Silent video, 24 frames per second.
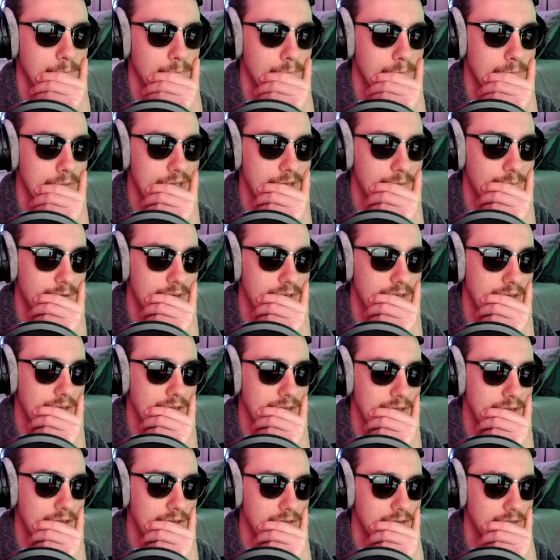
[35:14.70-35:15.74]

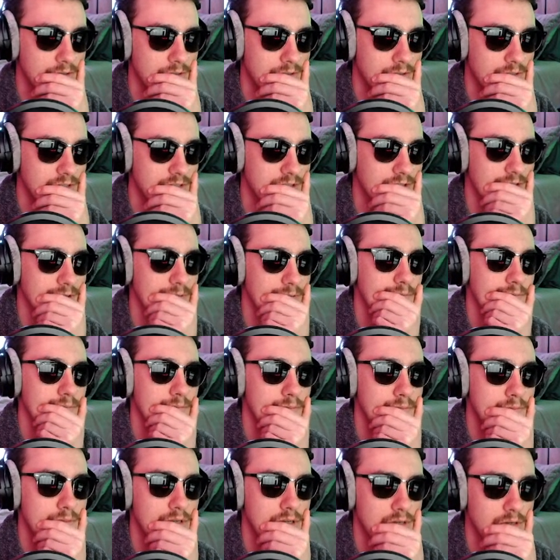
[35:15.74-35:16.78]
Maybe
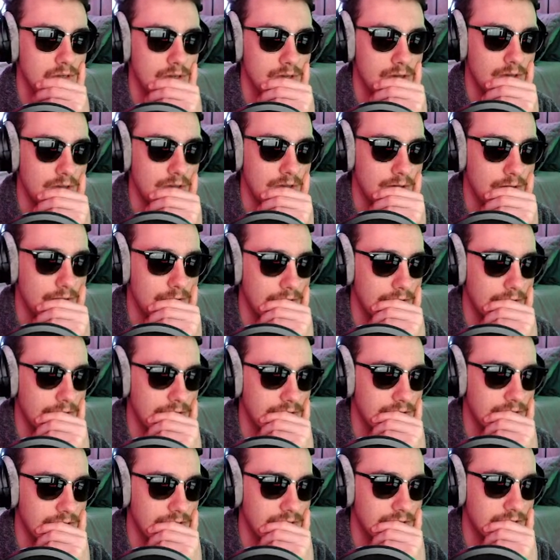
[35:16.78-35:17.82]
some
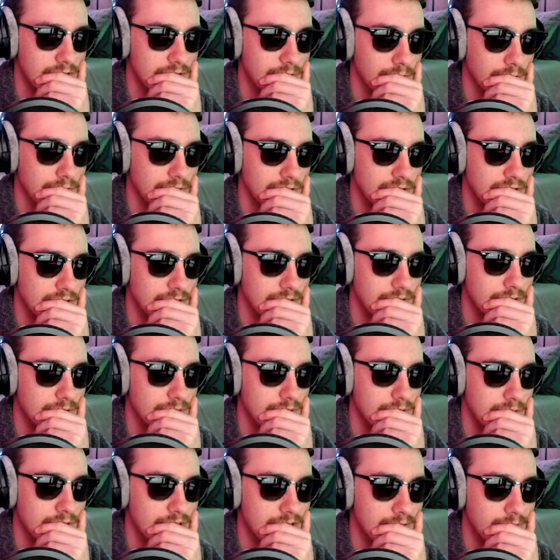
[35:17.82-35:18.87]
distortion
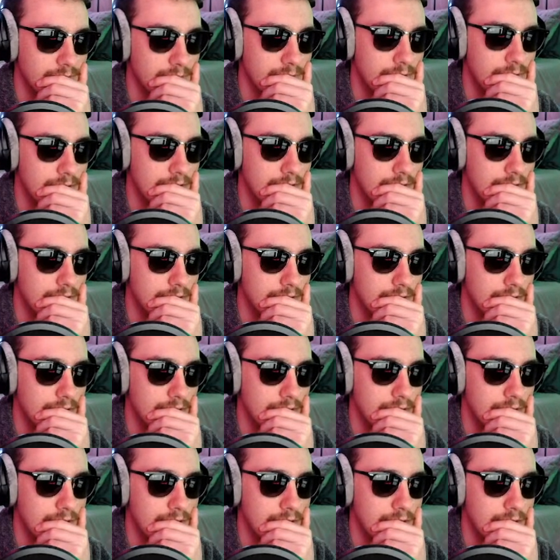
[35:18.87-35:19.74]
or something?